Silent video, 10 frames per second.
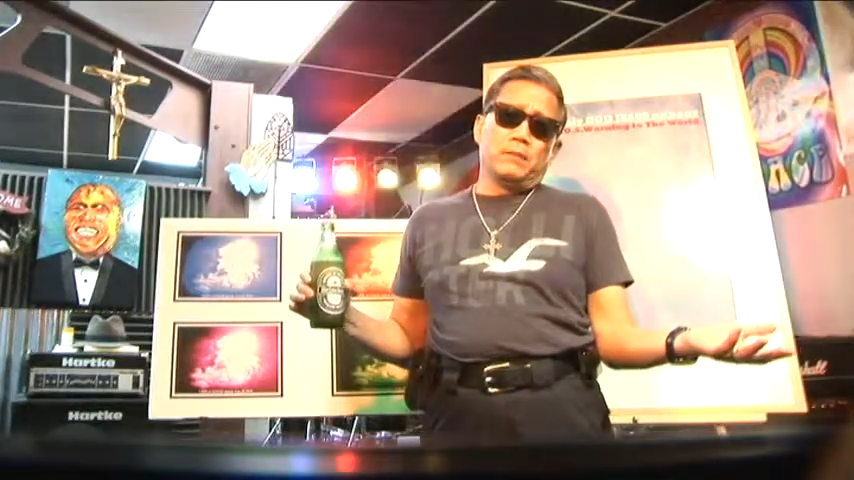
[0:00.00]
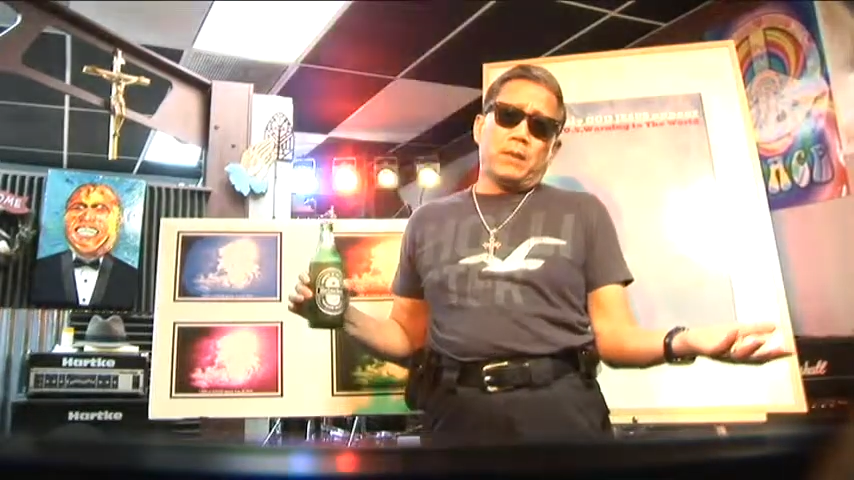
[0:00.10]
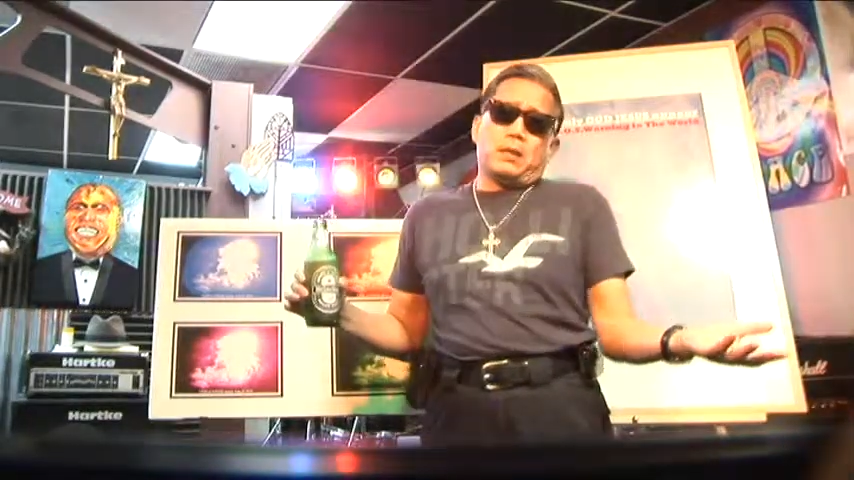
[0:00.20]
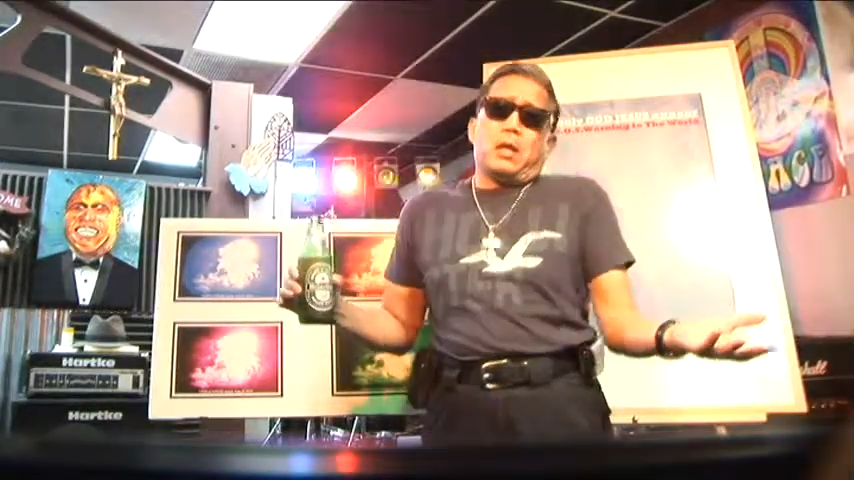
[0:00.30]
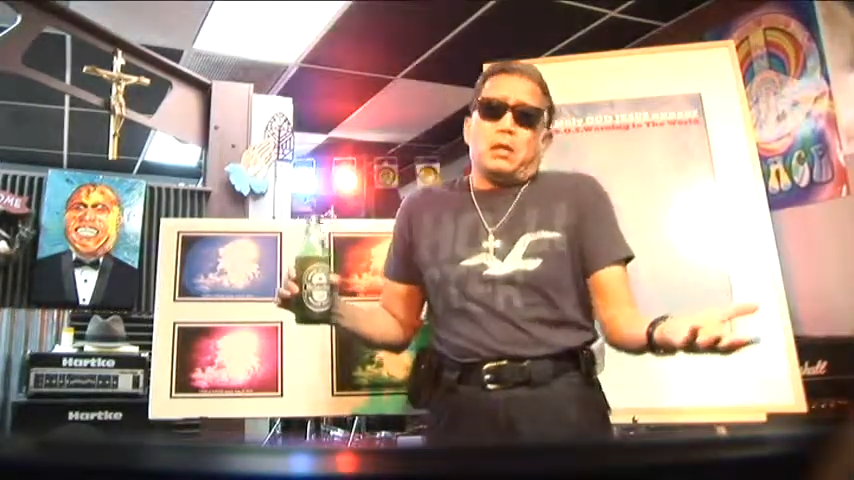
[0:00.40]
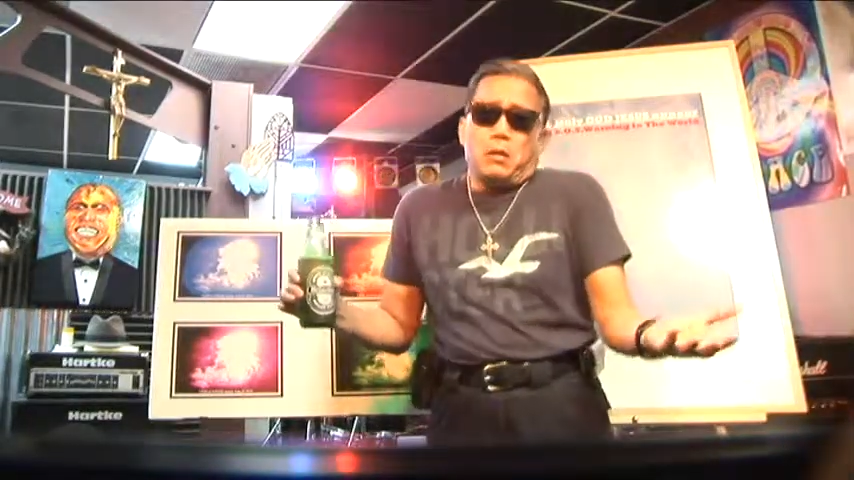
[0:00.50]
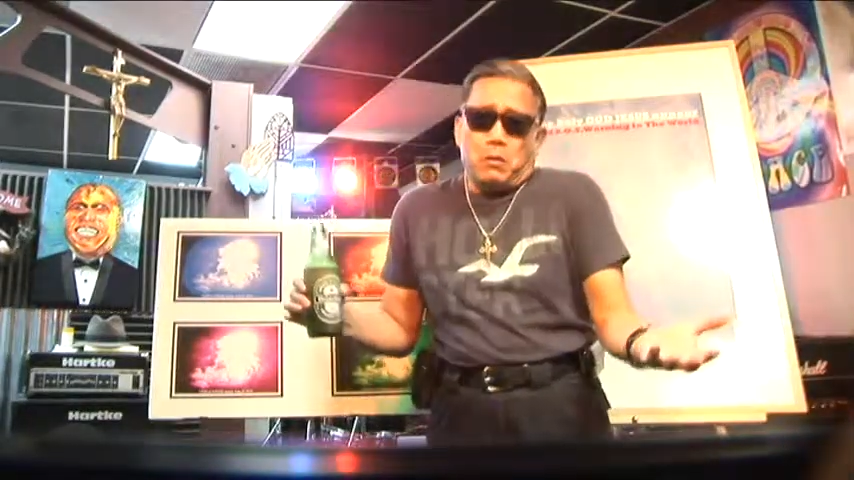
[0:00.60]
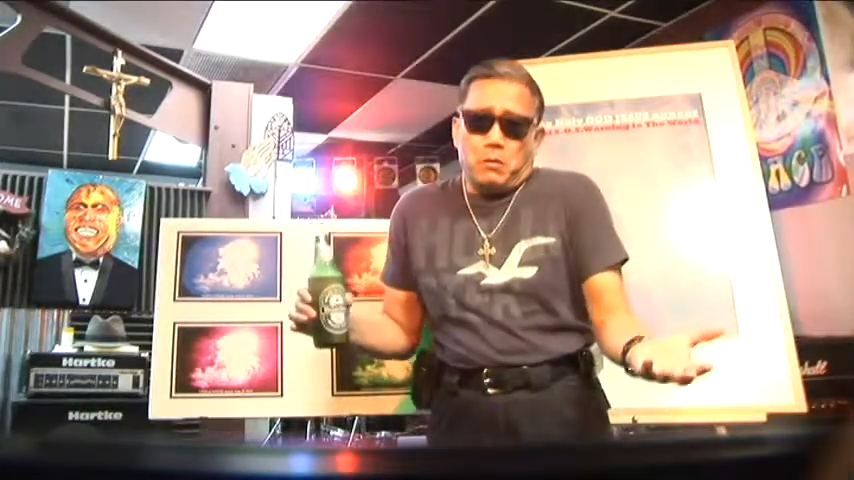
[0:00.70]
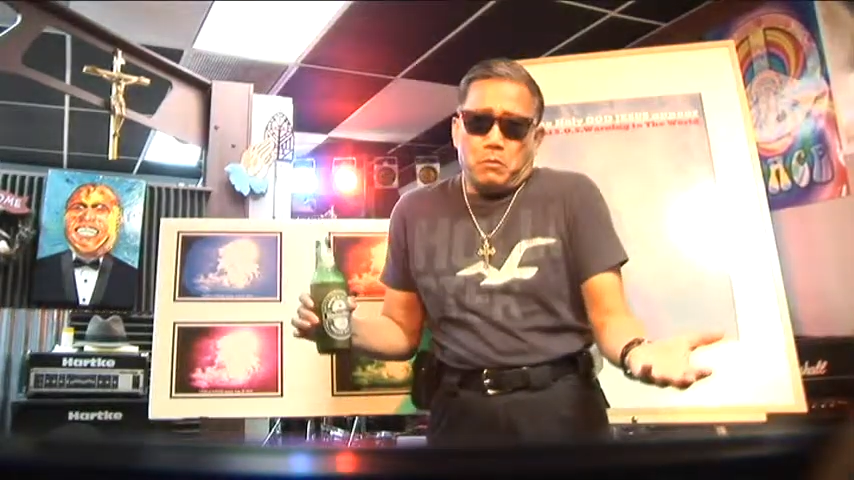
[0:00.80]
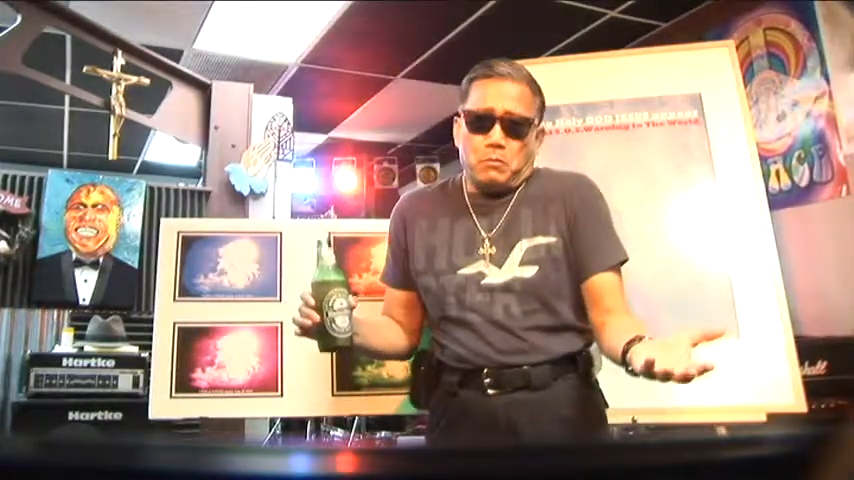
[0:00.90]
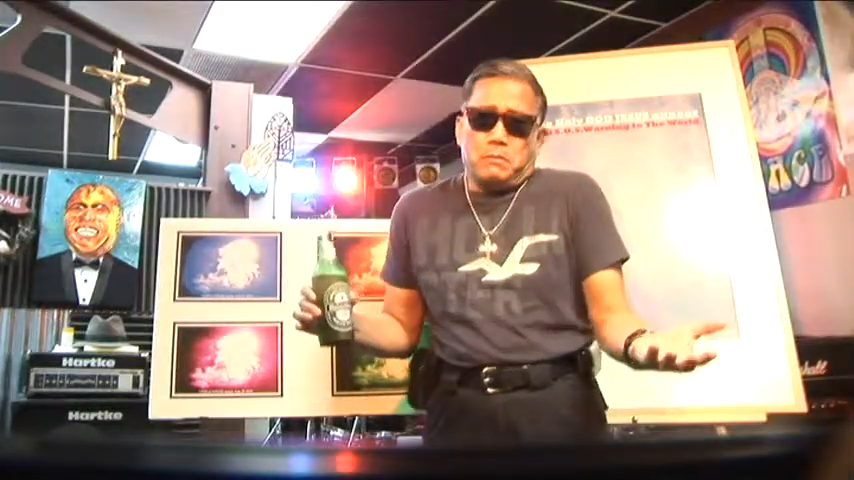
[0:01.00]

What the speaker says: But, you know,